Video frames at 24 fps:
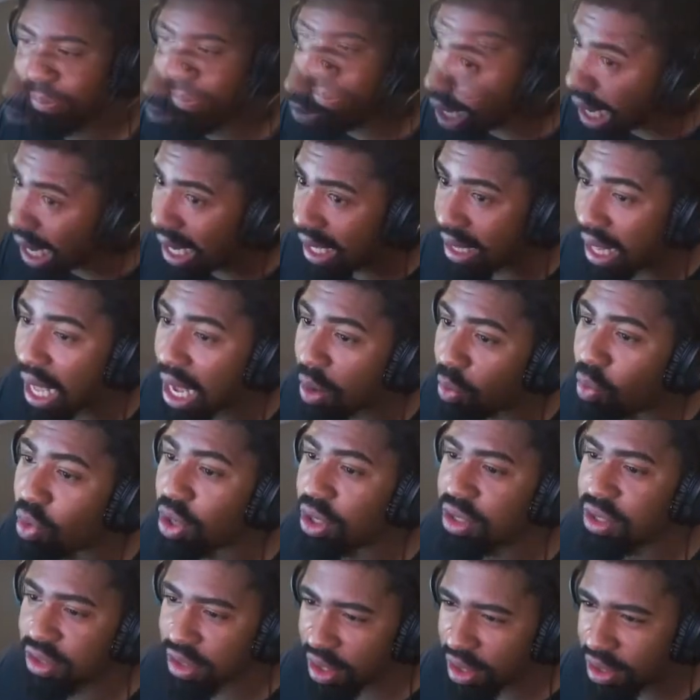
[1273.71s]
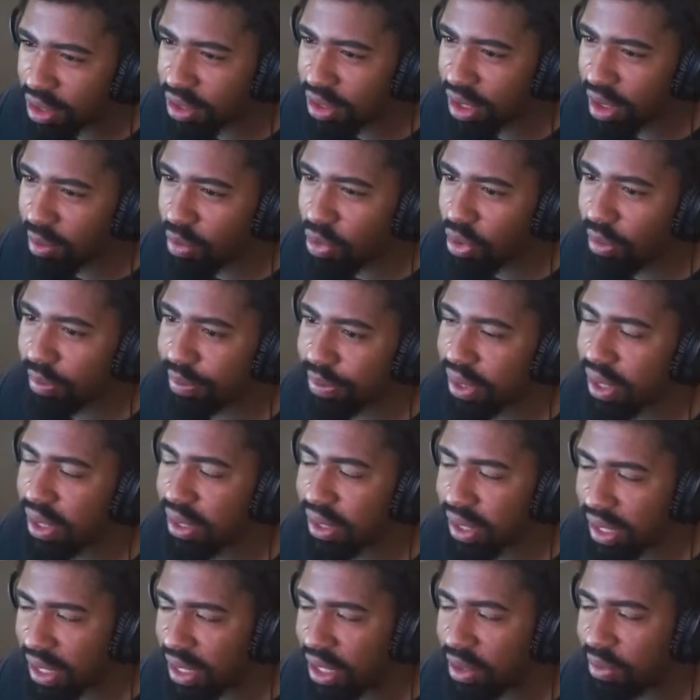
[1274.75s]
I want to start using it more, but
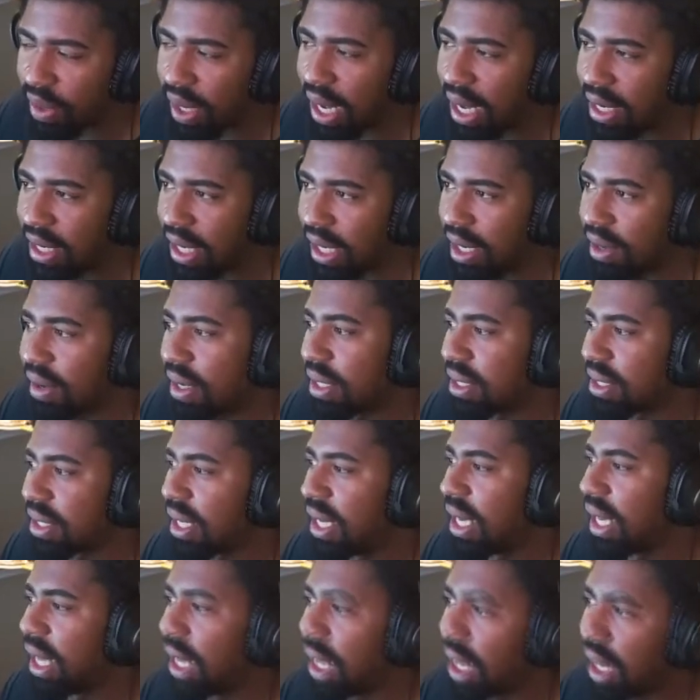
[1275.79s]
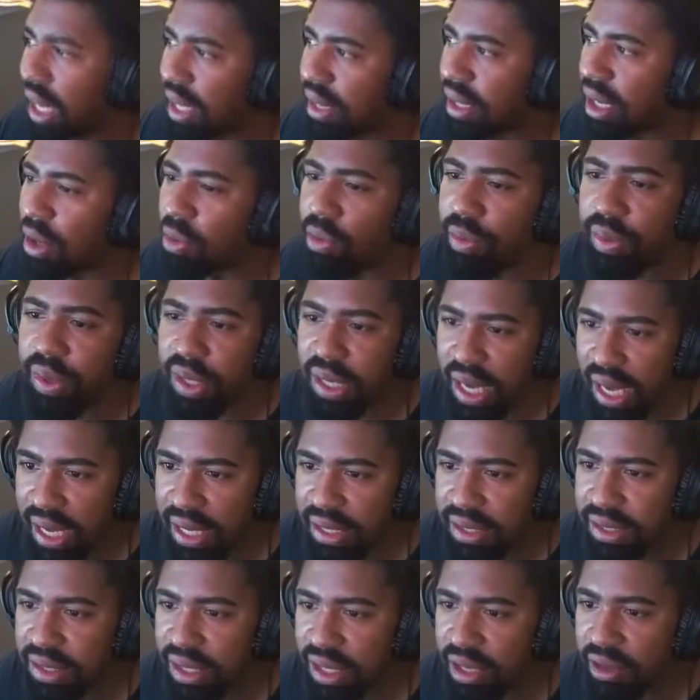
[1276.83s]
anyway, I digress. I think it would be
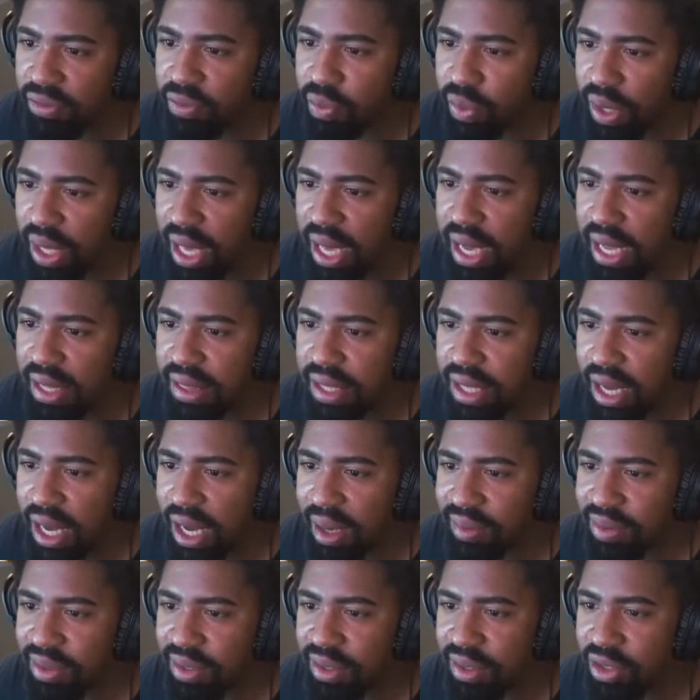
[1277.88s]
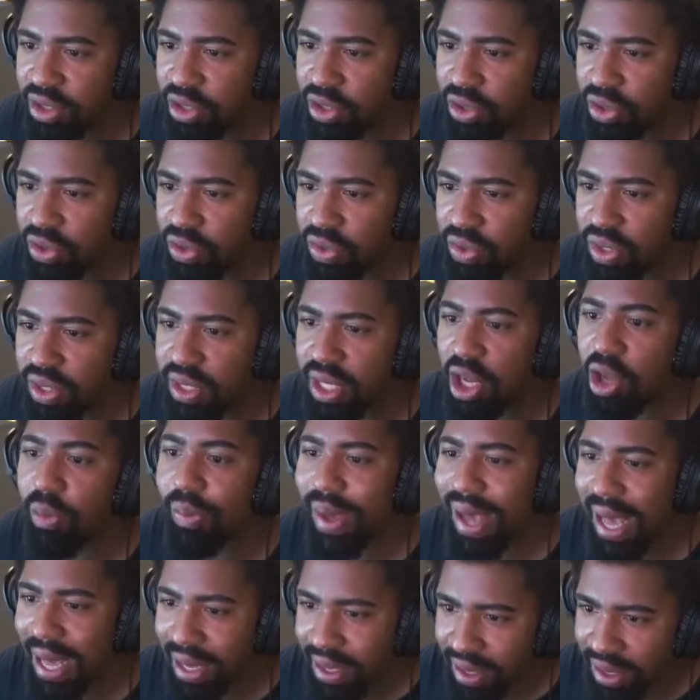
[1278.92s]
nice if we had the option to sell
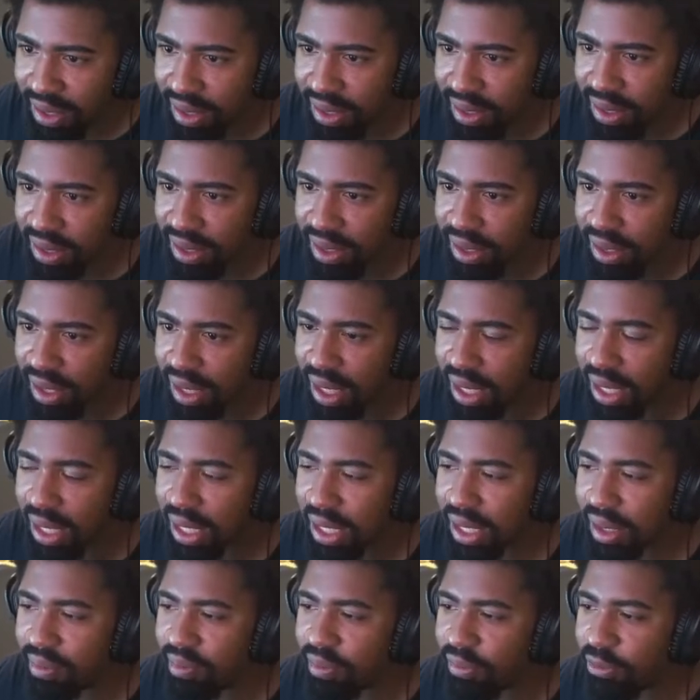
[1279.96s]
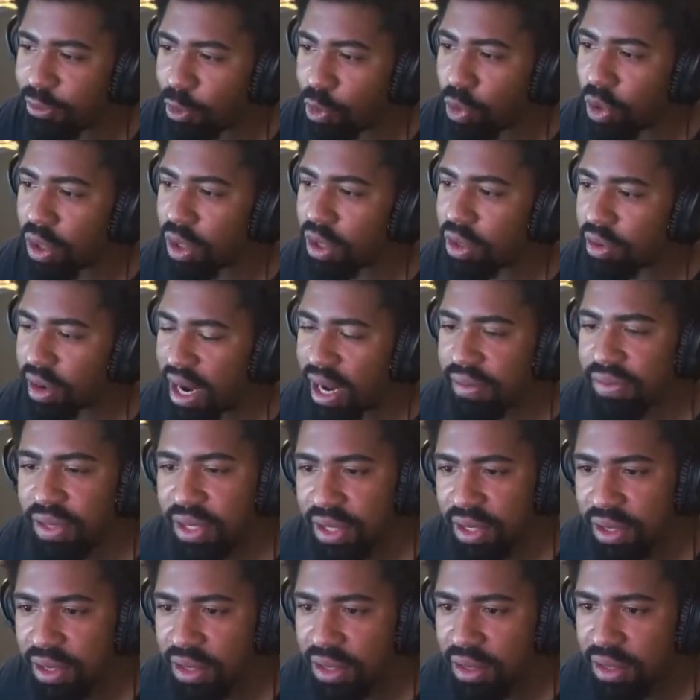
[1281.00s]
back for
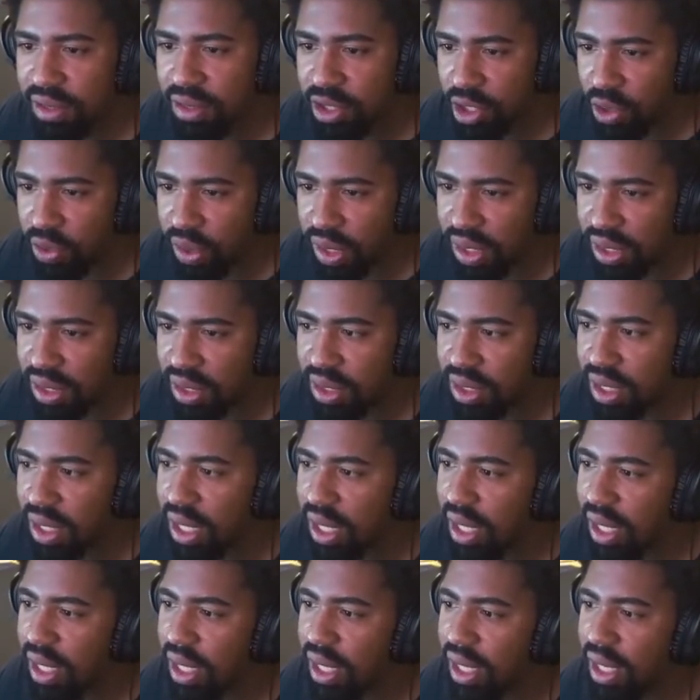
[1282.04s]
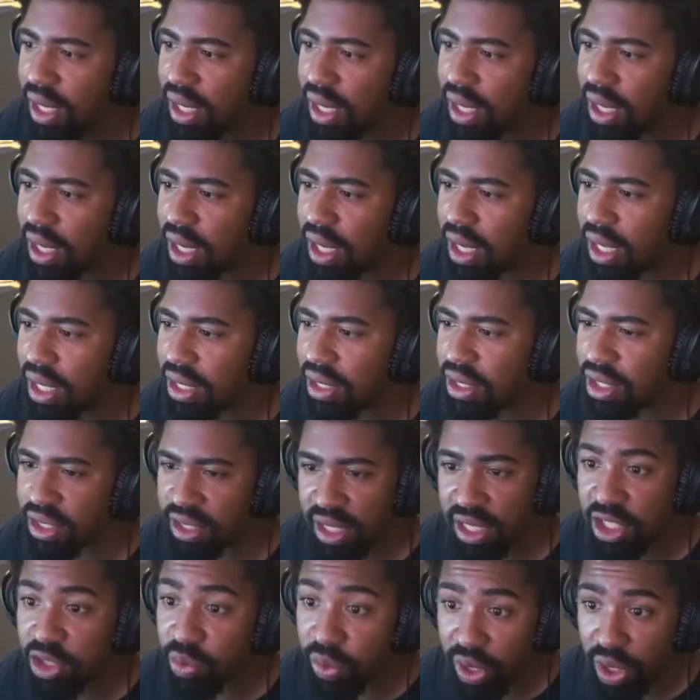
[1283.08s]
crafting tokens the
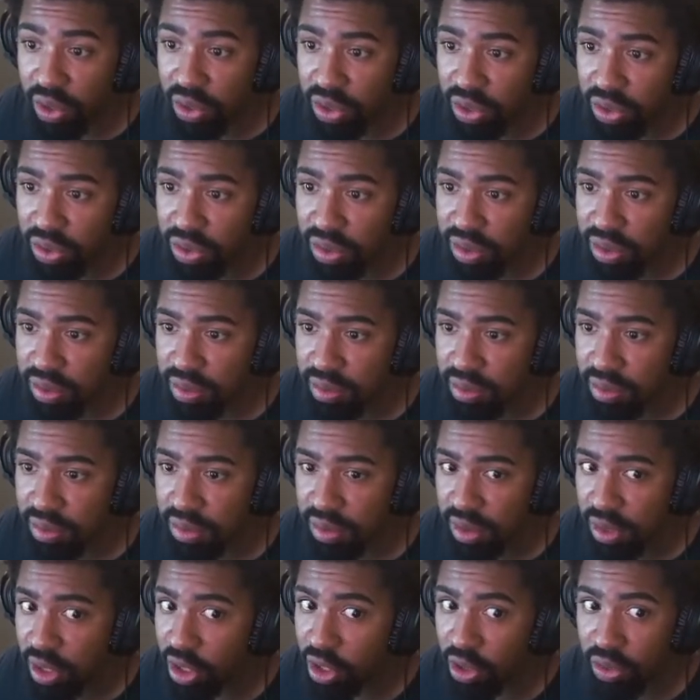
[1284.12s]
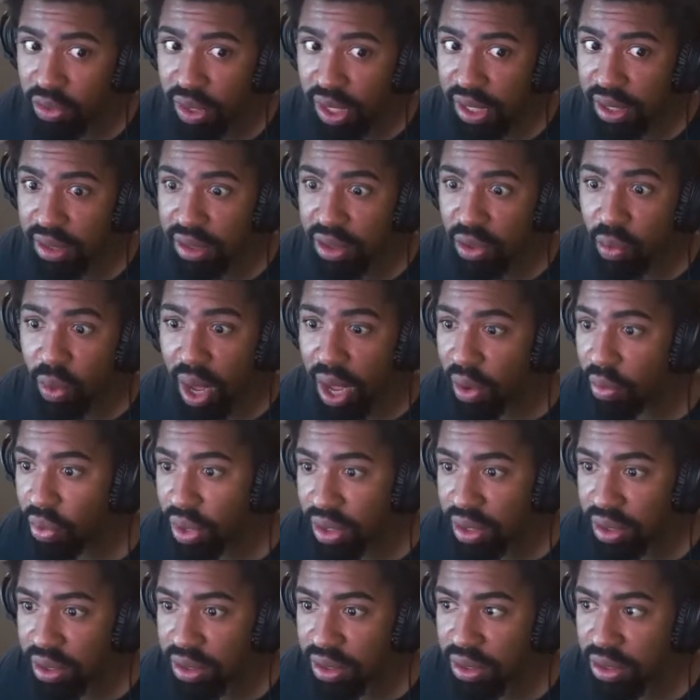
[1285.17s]
skins we don't use, like the white
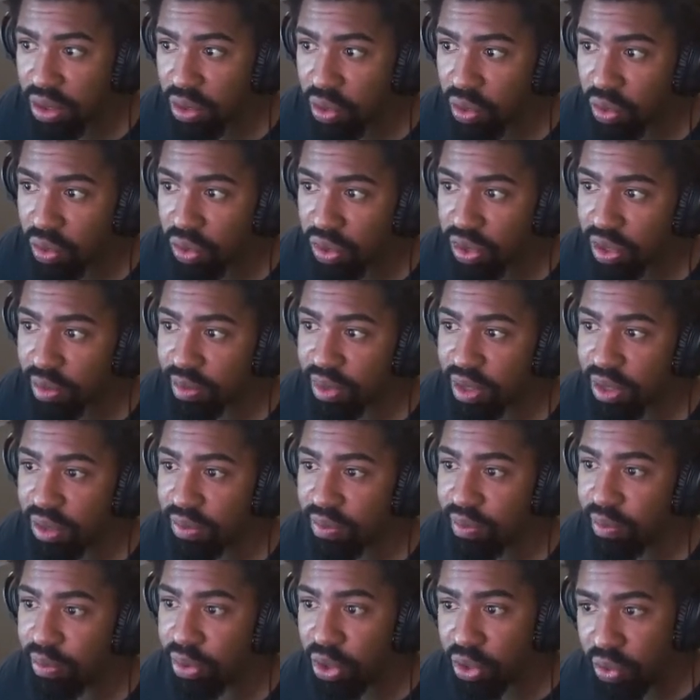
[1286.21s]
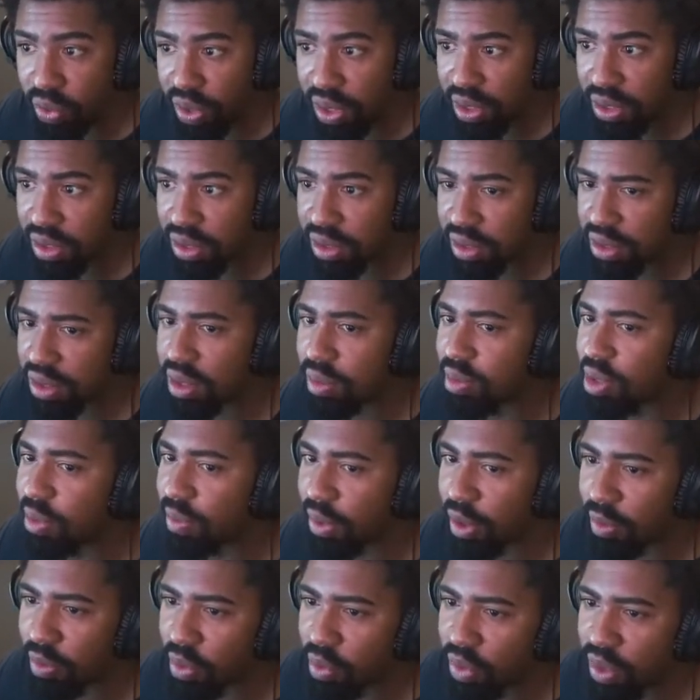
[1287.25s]
ones or some of the blue ones or some of the
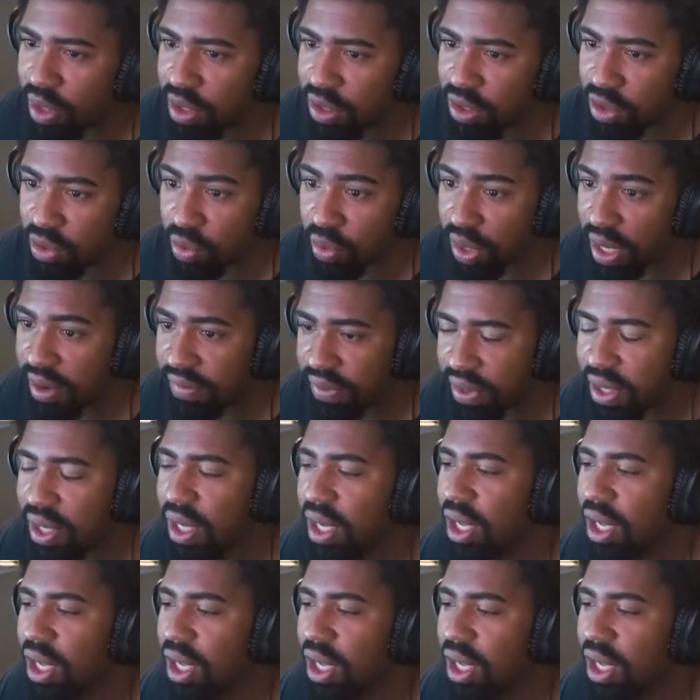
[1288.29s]
purple ones or whatever.